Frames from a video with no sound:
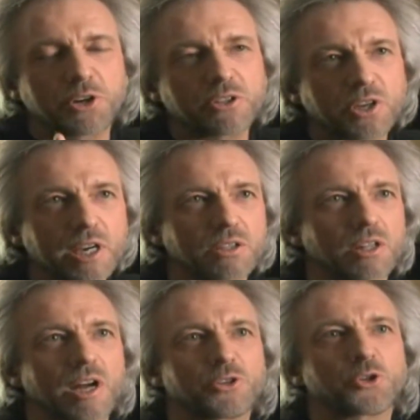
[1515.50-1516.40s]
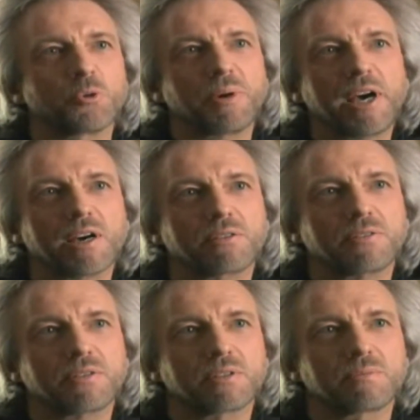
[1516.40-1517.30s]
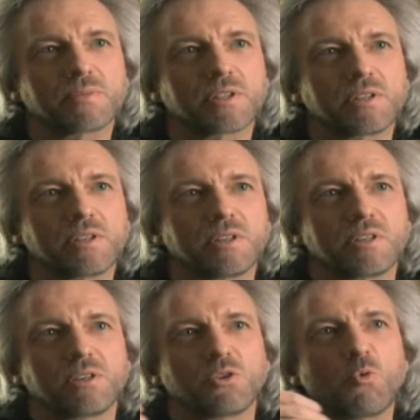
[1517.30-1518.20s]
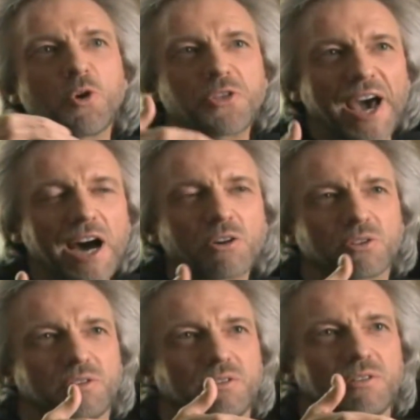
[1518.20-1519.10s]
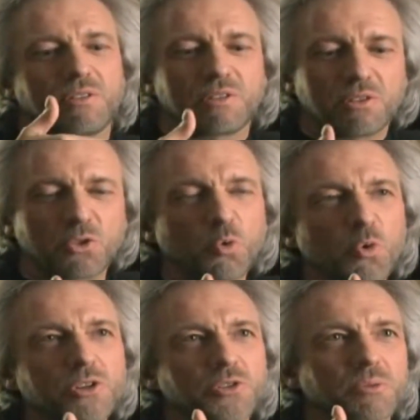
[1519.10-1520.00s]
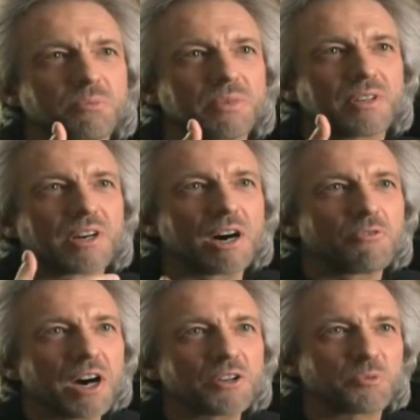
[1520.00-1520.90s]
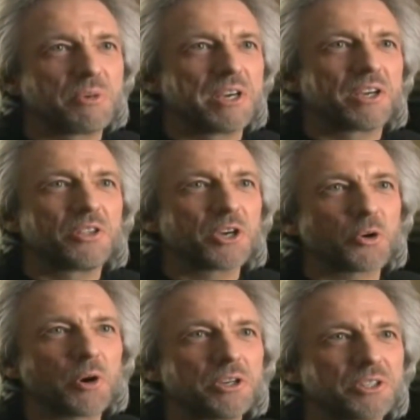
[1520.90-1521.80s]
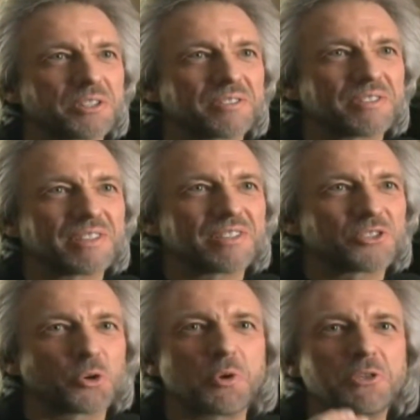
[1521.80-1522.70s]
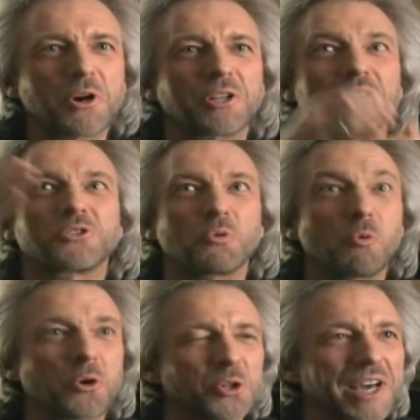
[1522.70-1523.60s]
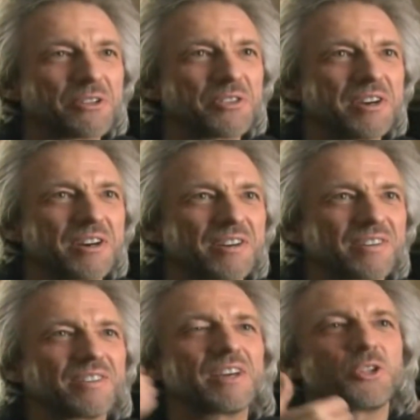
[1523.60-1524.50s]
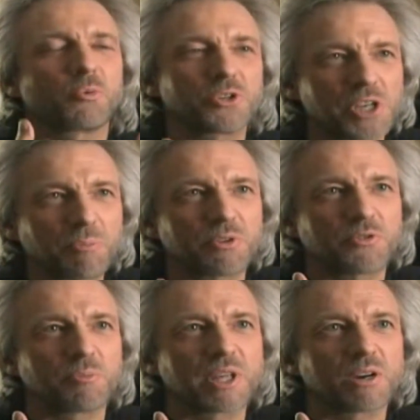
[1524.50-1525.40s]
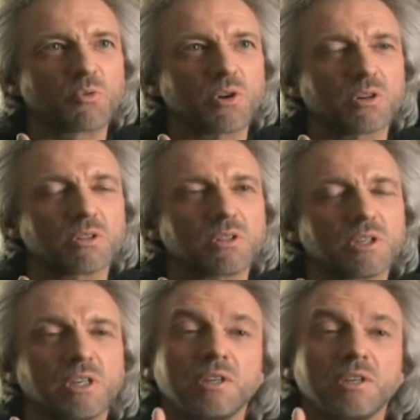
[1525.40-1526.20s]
on a very technological path without the wisdom of us being in the equation. So we thought that's the world out there and that we're separate from that world.